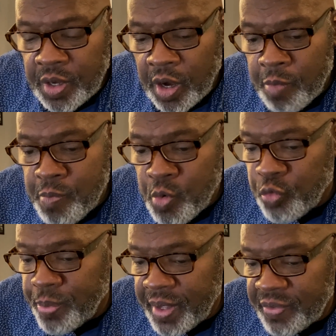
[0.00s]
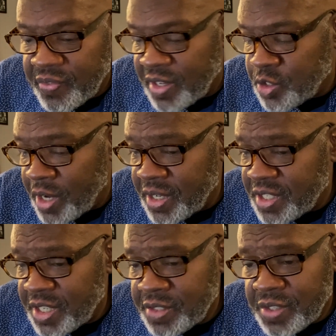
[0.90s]
of movements. They're trying to
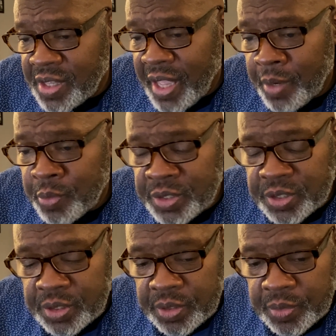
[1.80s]
change the language.